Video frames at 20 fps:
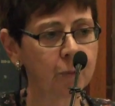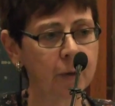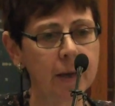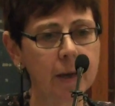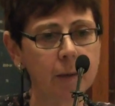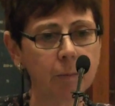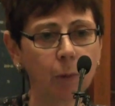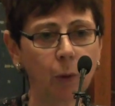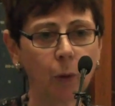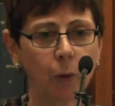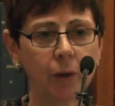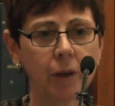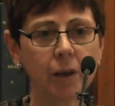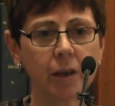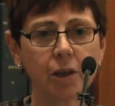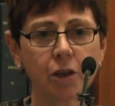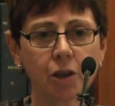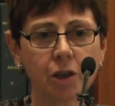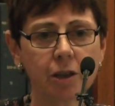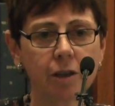really important
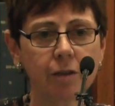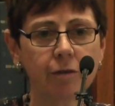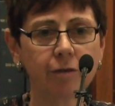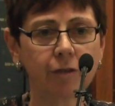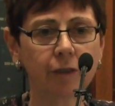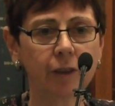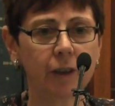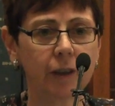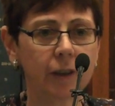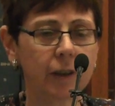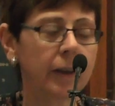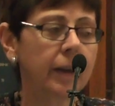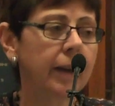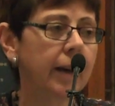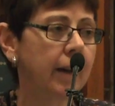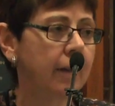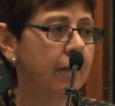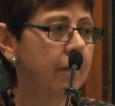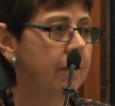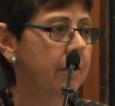initiative,
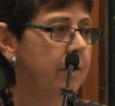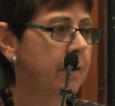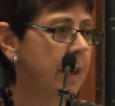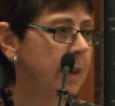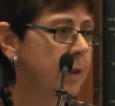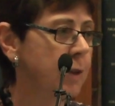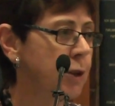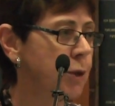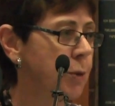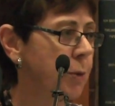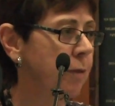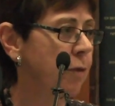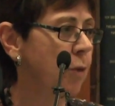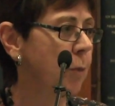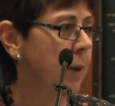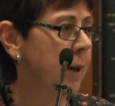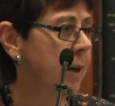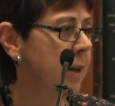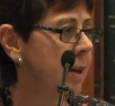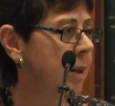and thanks to
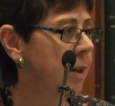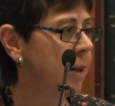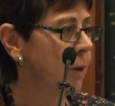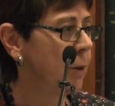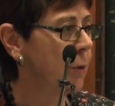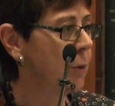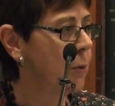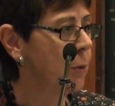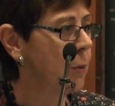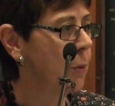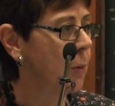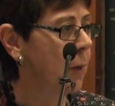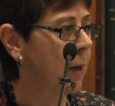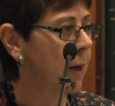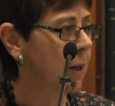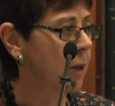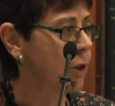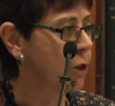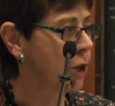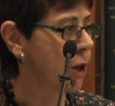everyone here who
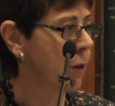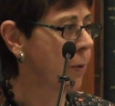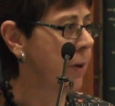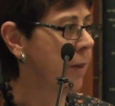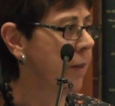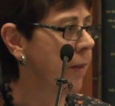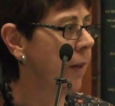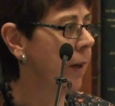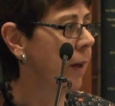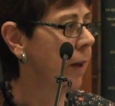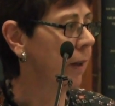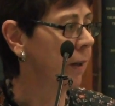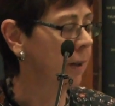are showing their